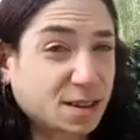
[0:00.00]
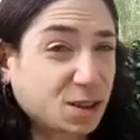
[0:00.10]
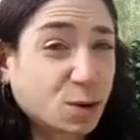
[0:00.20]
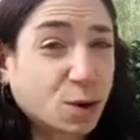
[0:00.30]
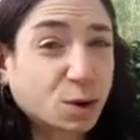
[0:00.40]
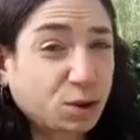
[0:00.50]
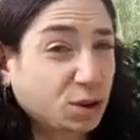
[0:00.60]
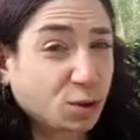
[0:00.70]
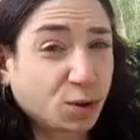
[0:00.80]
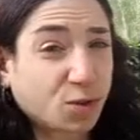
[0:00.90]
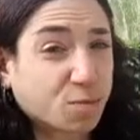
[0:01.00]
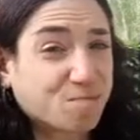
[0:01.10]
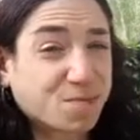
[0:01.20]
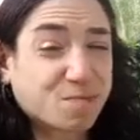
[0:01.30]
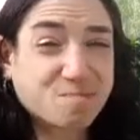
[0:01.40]
You could use
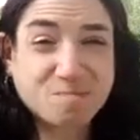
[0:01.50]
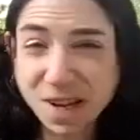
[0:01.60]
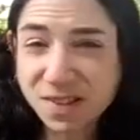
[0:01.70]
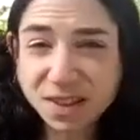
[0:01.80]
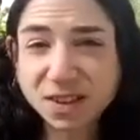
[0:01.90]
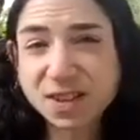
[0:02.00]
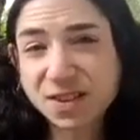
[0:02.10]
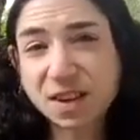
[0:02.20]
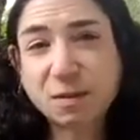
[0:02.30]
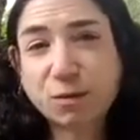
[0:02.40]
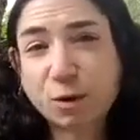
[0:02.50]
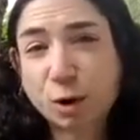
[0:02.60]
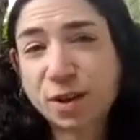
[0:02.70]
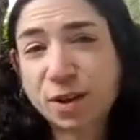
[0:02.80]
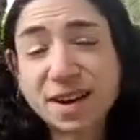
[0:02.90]
basically the same
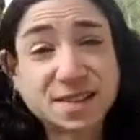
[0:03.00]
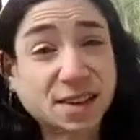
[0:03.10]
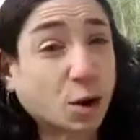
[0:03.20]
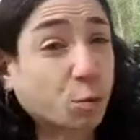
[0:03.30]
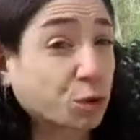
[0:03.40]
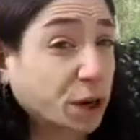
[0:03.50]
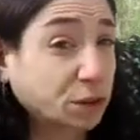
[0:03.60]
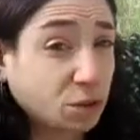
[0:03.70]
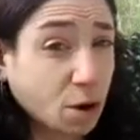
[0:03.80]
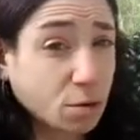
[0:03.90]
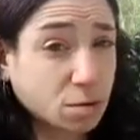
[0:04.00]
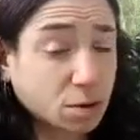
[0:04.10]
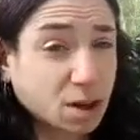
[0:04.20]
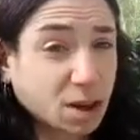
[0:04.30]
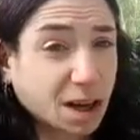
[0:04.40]
formula as like a bread dough
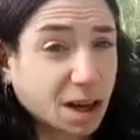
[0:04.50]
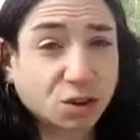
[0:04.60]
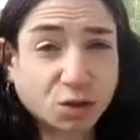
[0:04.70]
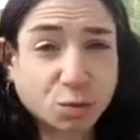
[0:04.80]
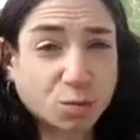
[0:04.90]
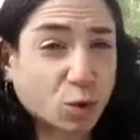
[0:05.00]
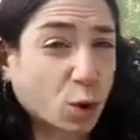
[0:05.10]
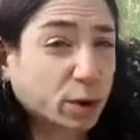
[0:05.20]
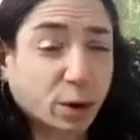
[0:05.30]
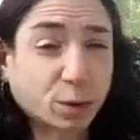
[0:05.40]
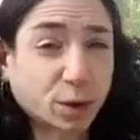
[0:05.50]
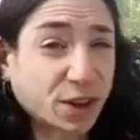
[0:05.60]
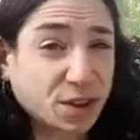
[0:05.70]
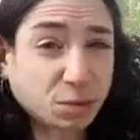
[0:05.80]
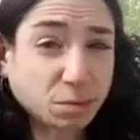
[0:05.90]
and just roll it out really
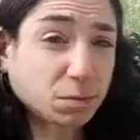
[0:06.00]
thin.